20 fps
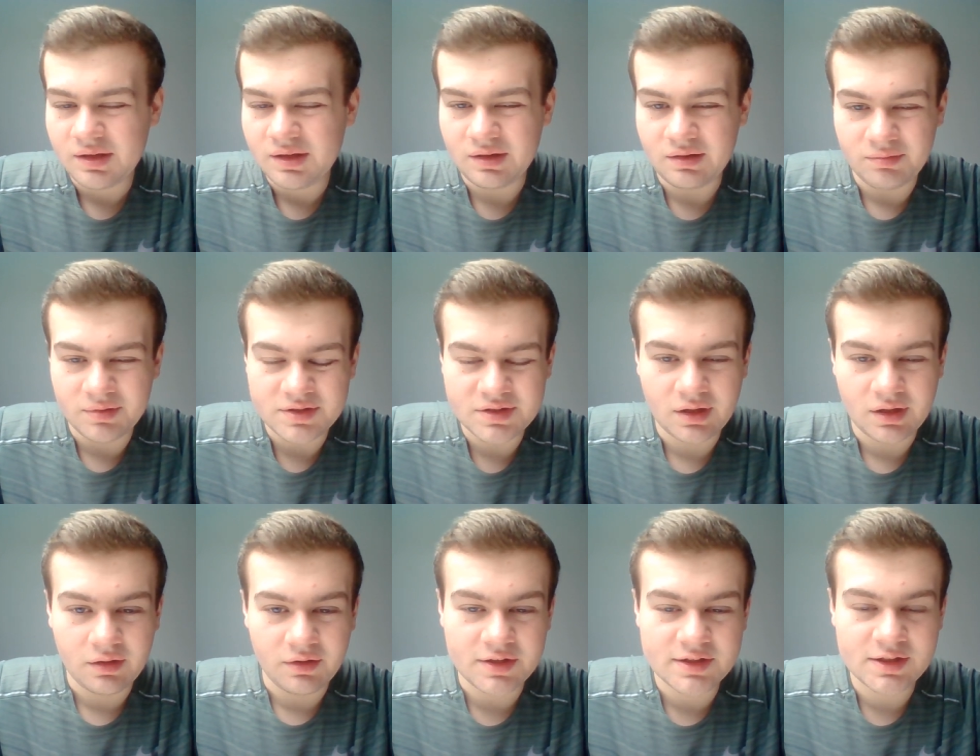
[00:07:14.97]
it's
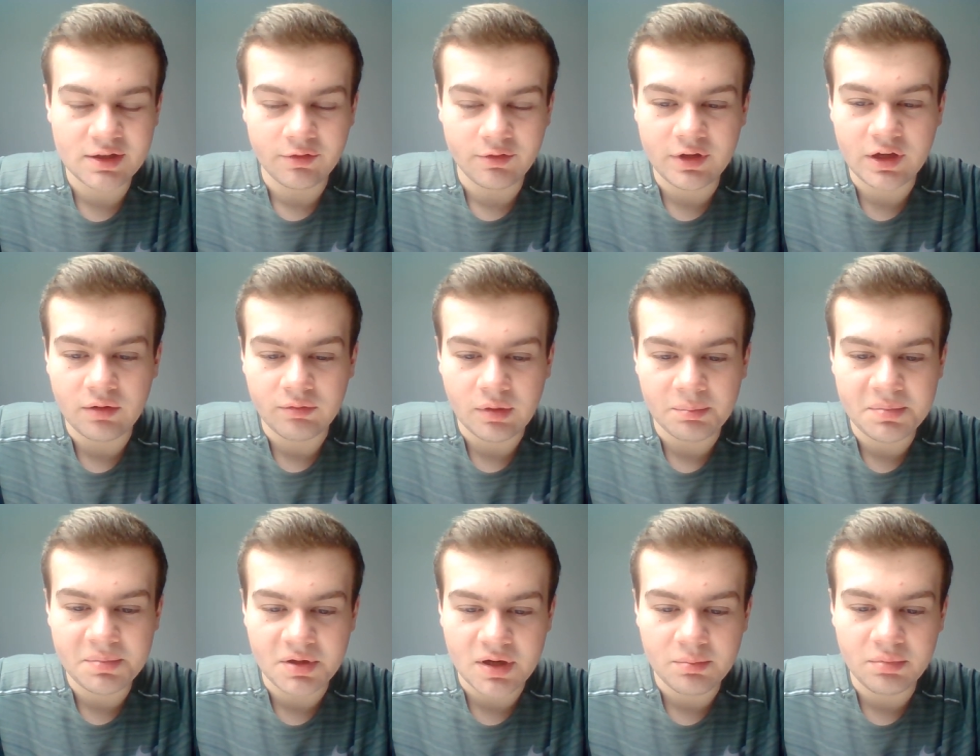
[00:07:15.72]
not like Sligo
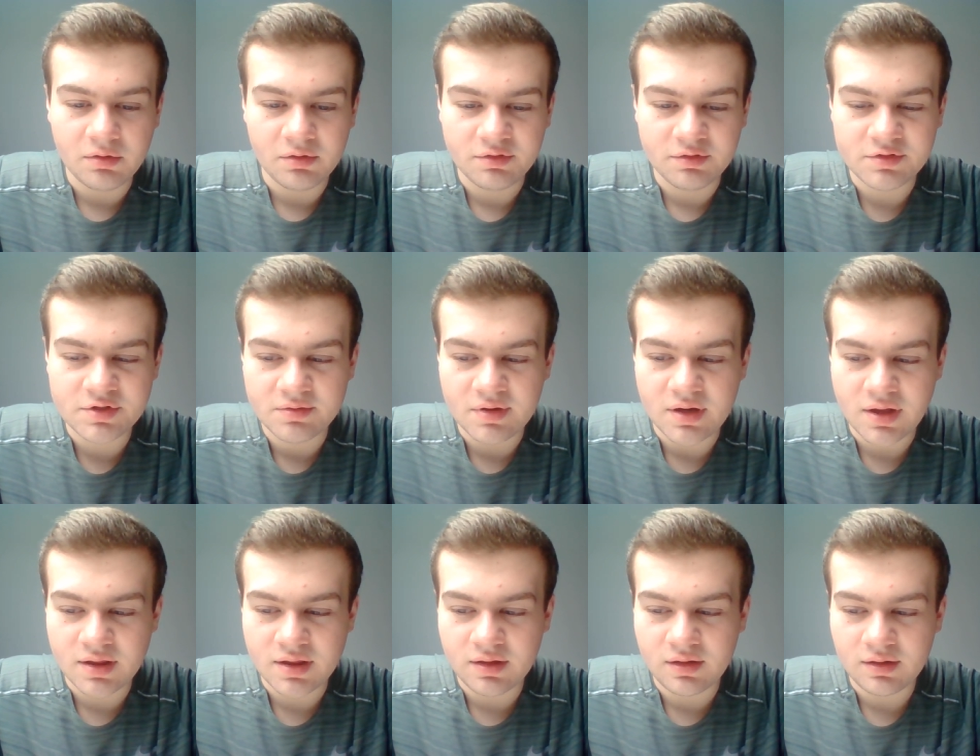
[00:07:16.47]
were peppering us or
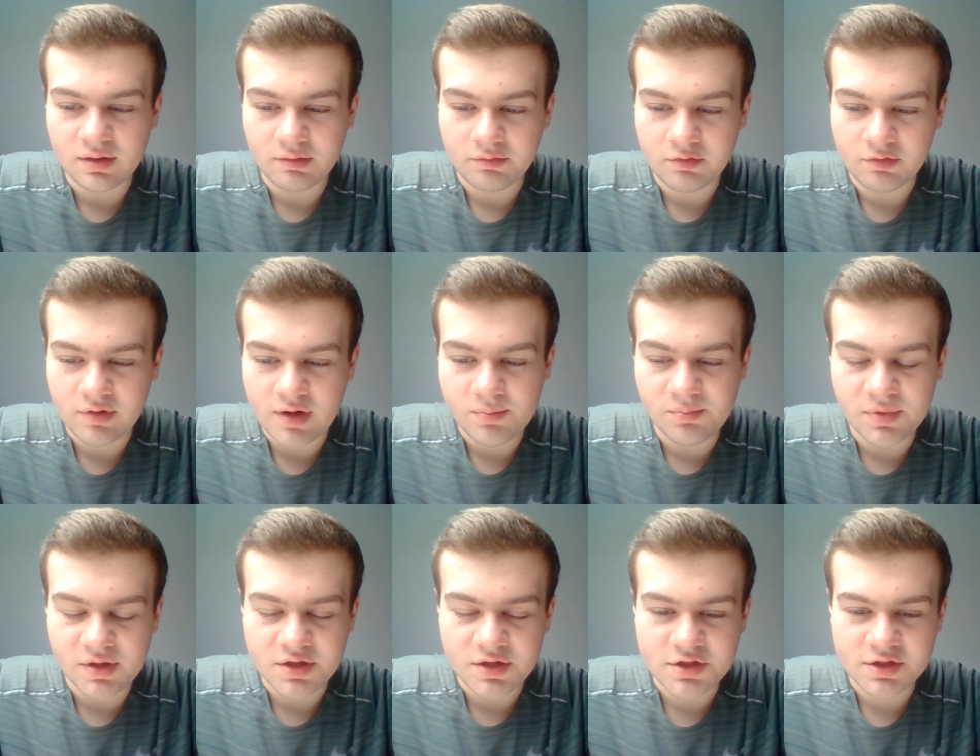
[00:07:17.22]
anything.
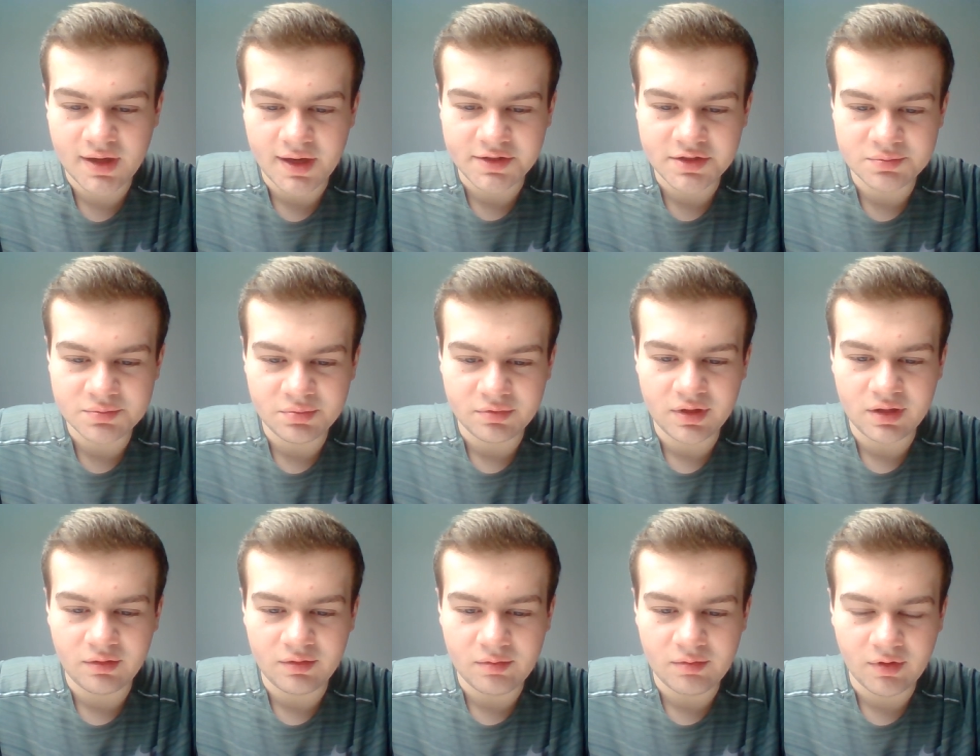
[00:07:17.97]
Creating big chance, but
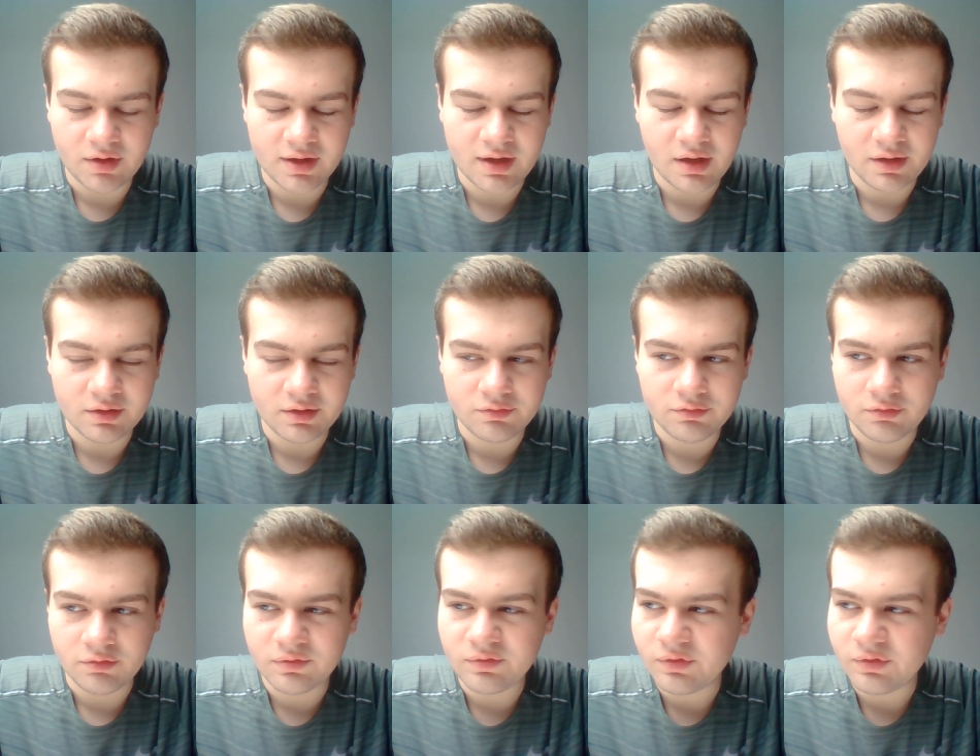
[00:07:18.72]
you want to get on the
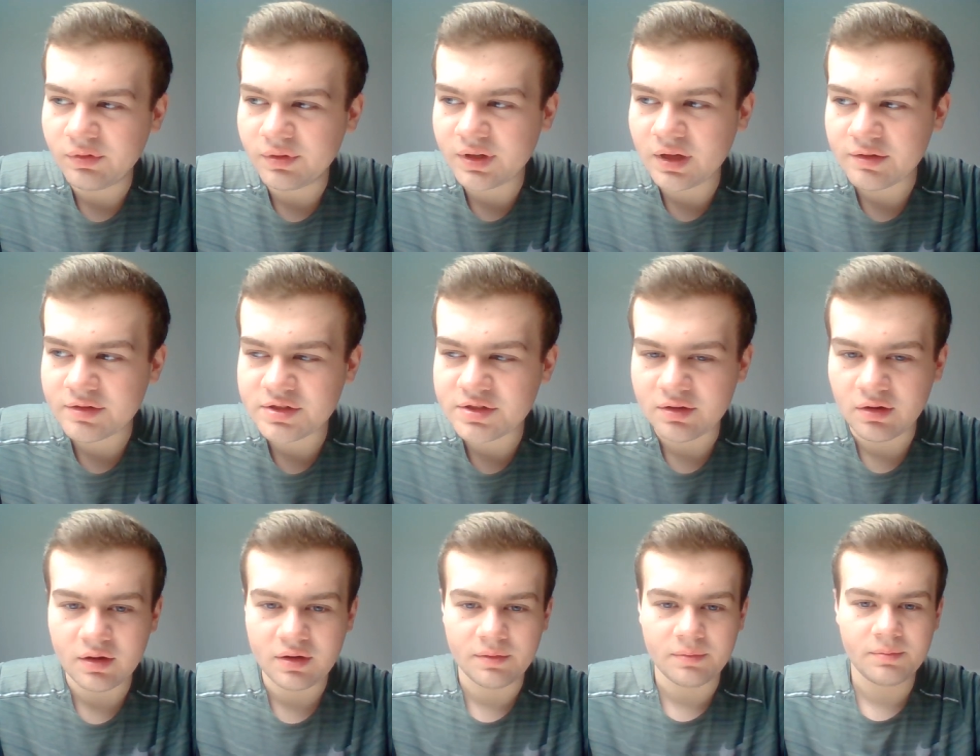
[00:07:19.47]
front foot and those
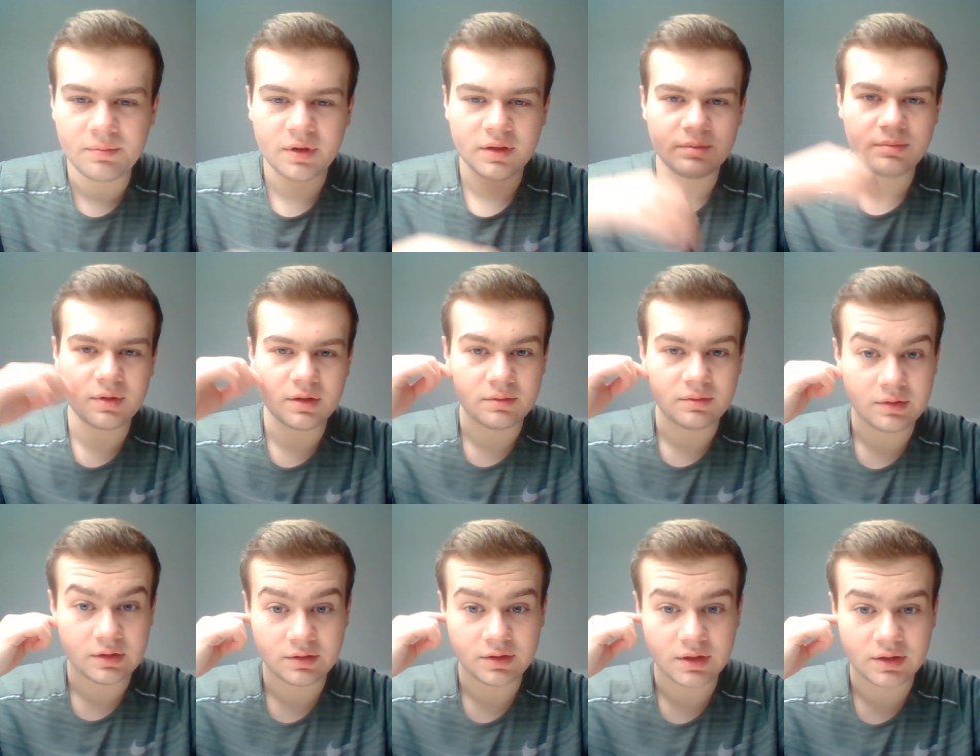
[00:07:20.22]
sort of
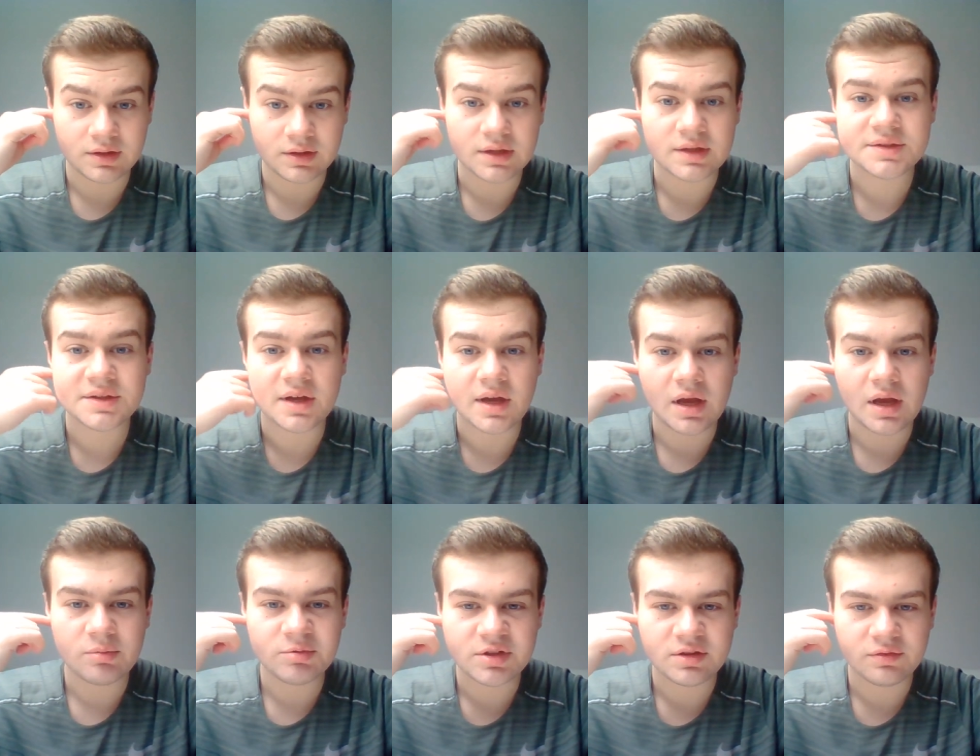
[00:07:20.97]
in these
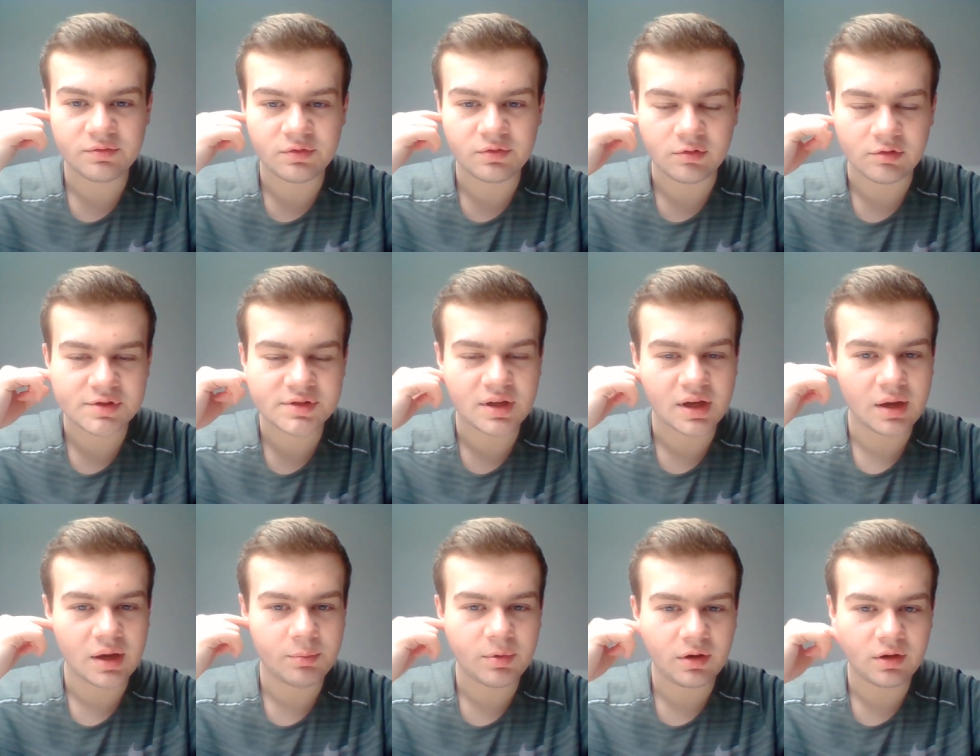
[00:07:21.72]
games in the first
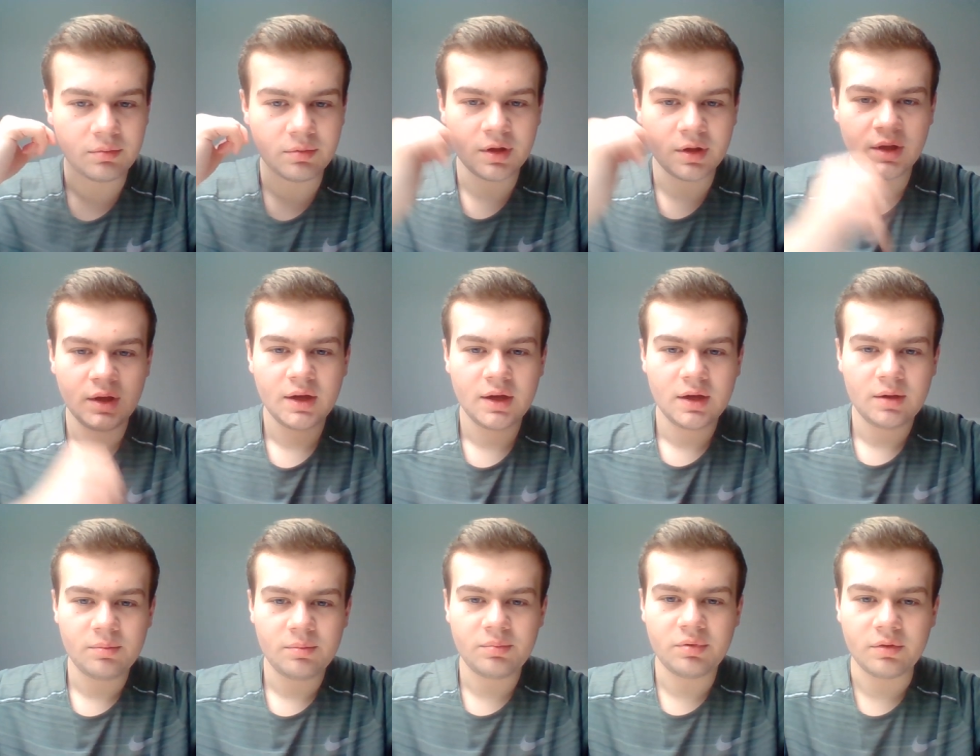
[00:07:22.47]
half. You got
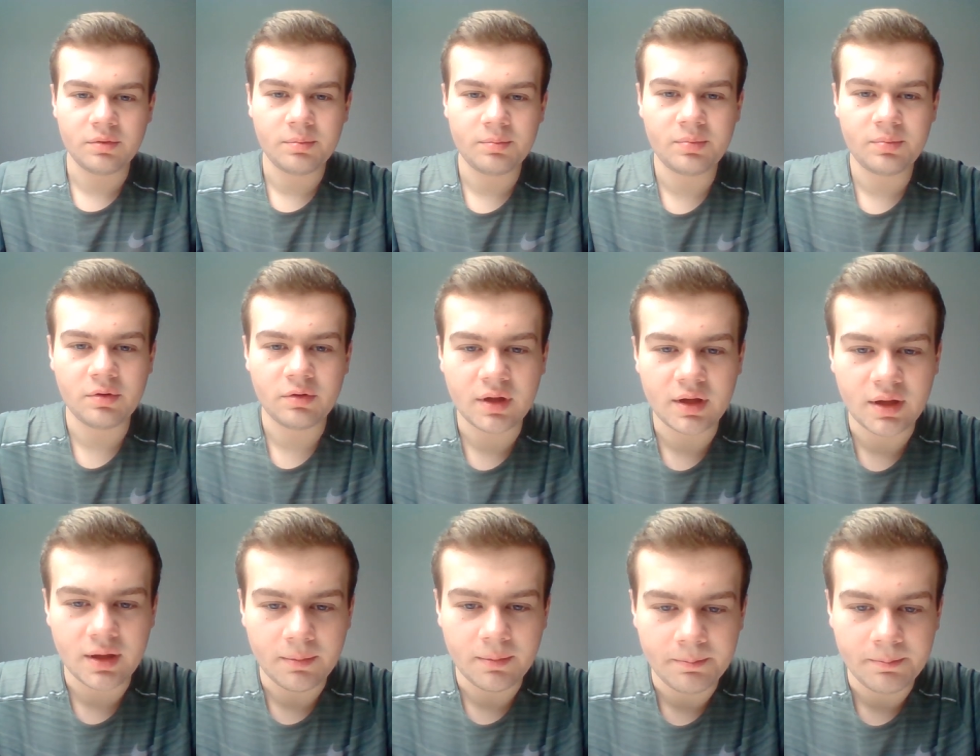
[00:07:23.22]
to put